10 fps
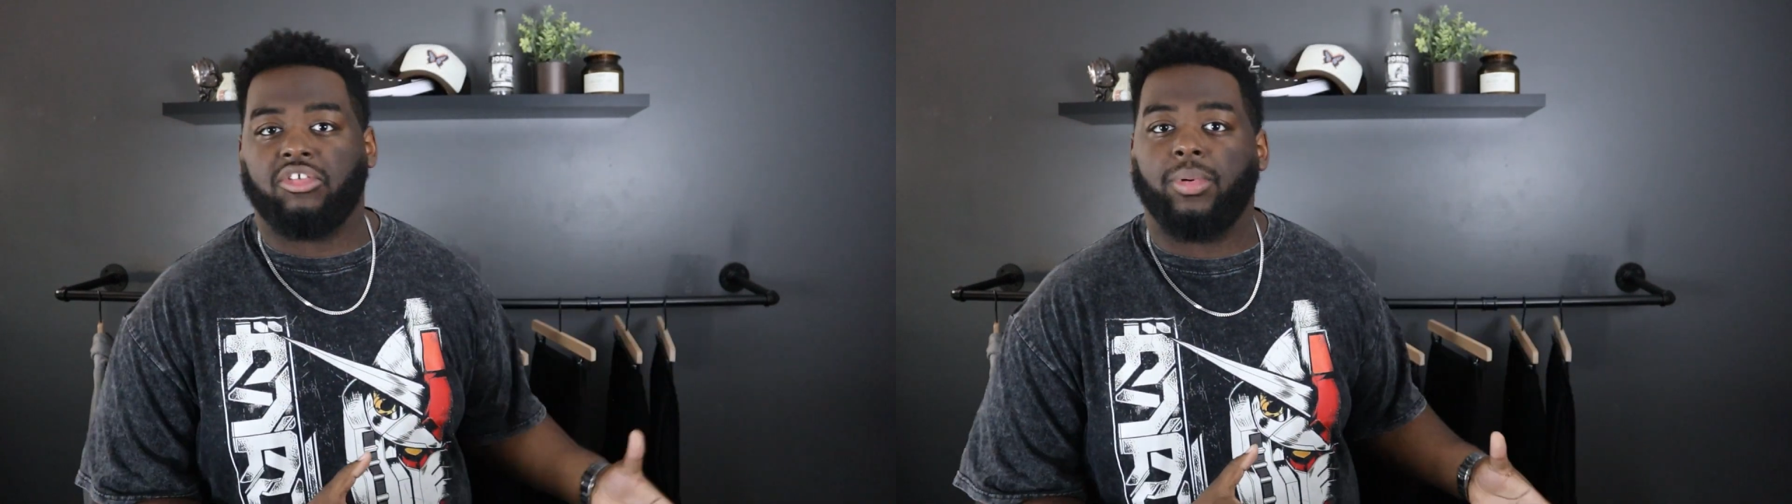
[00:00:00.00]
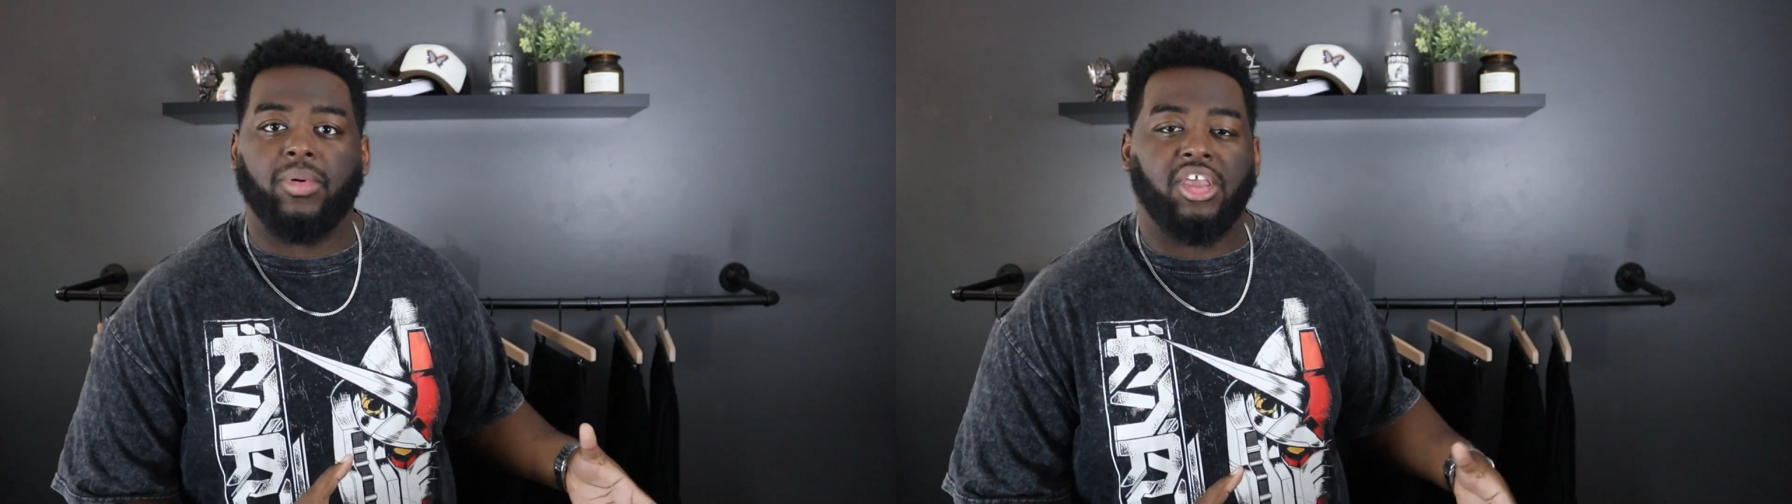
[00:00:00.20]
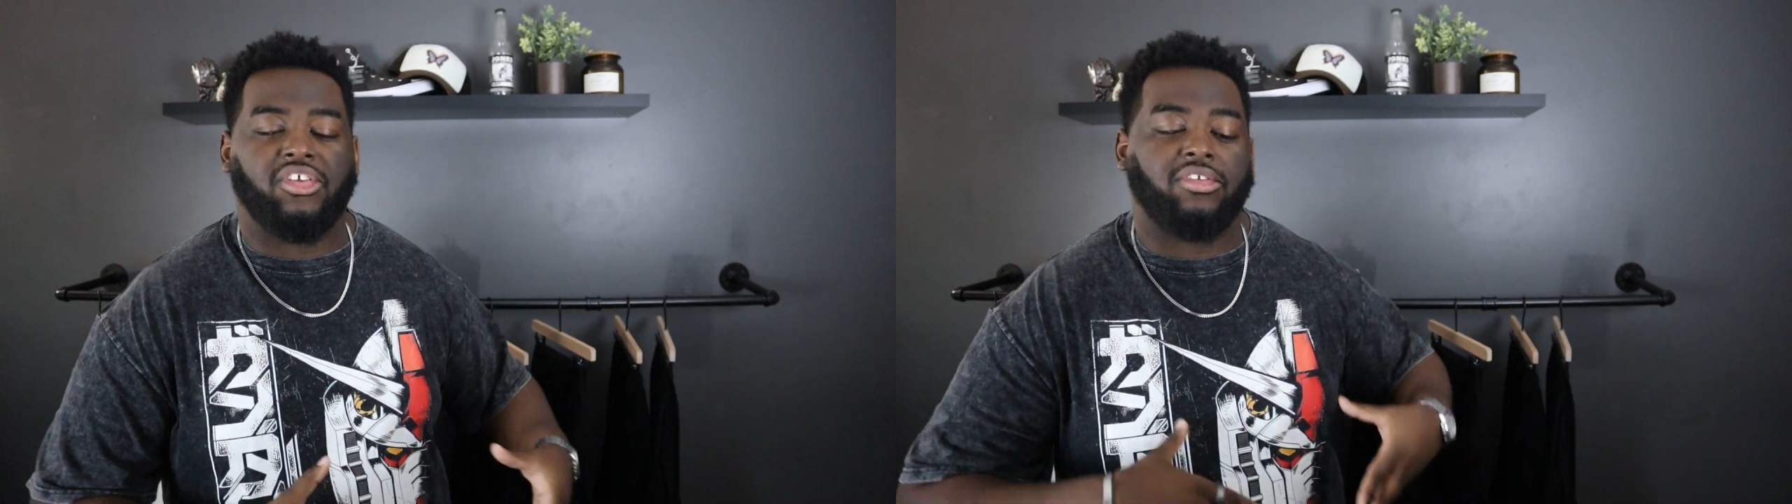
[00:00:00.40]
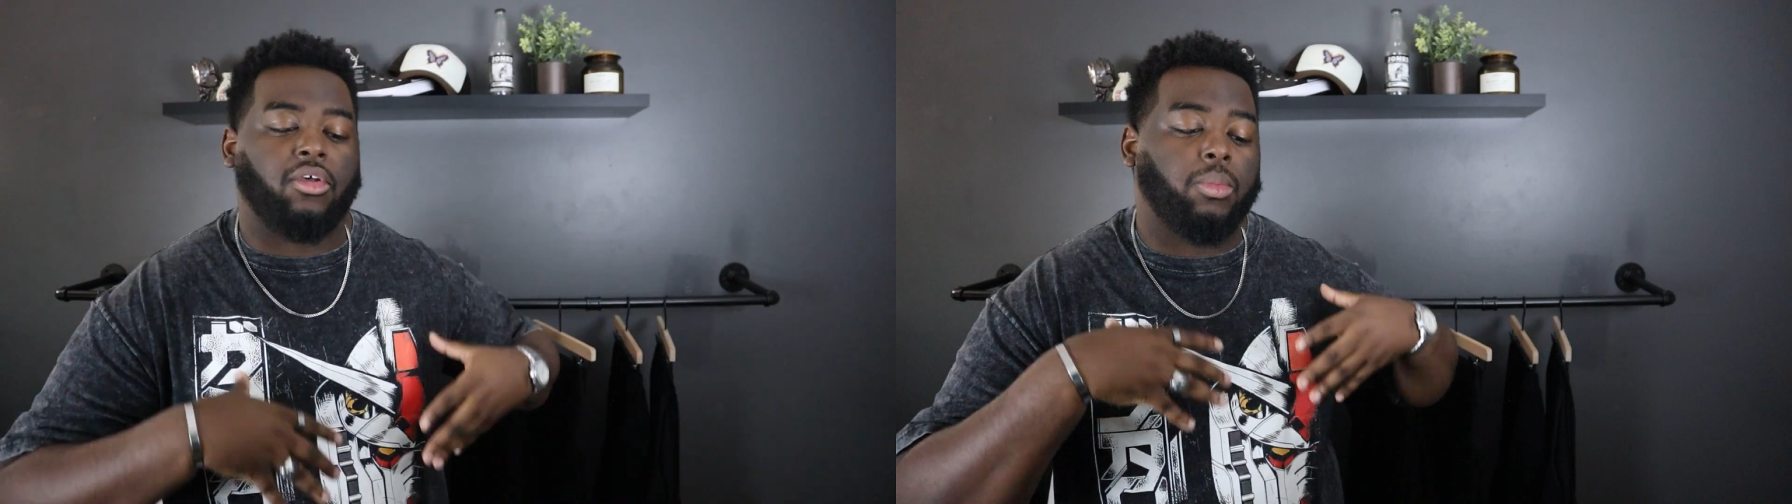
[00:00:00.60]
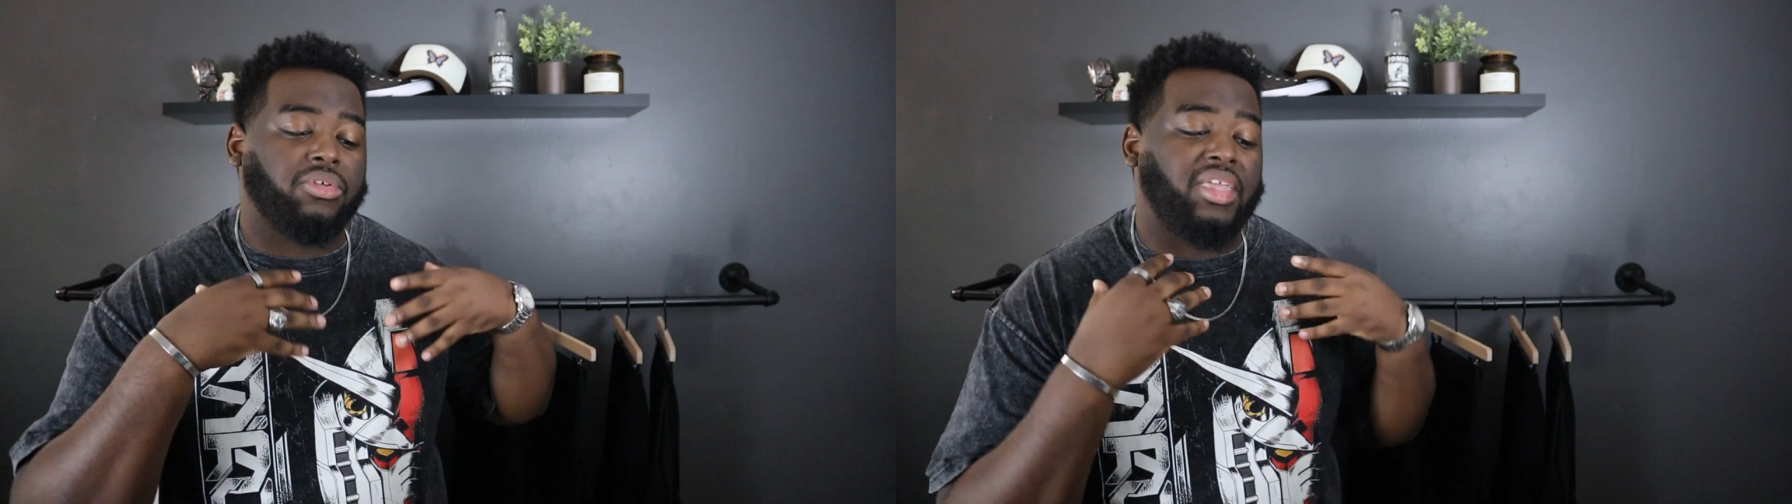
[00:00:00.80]

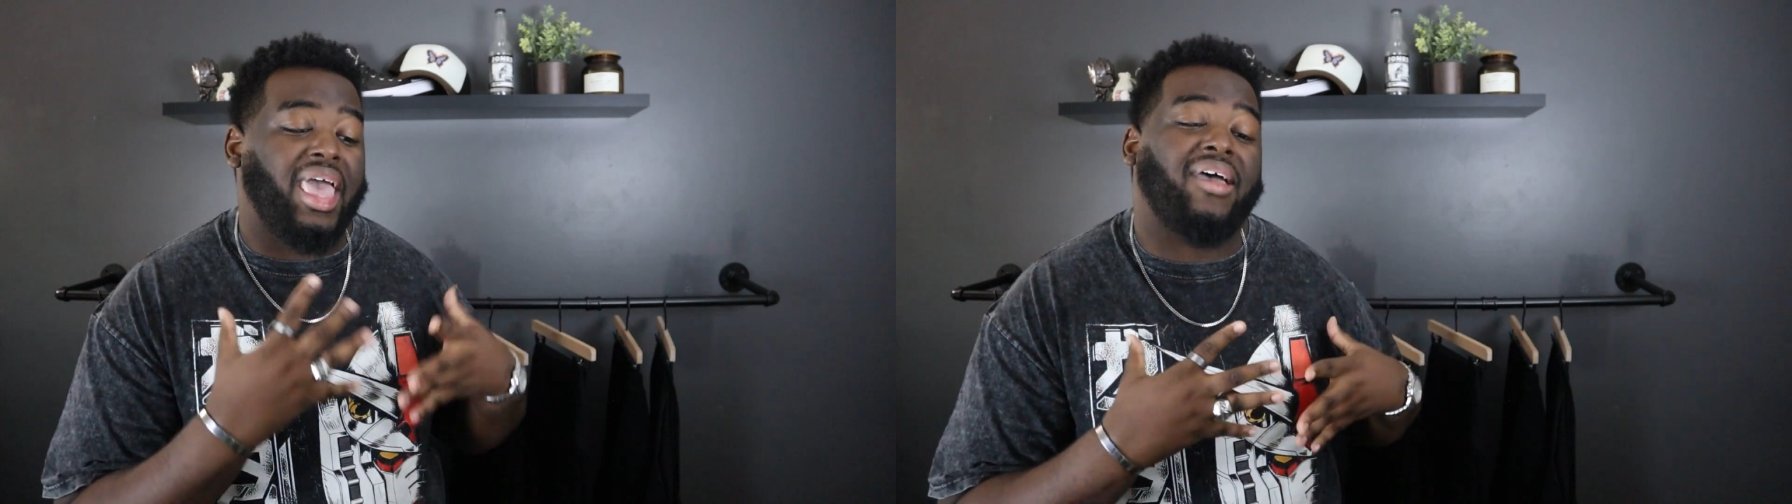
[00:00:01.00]
inspirations almost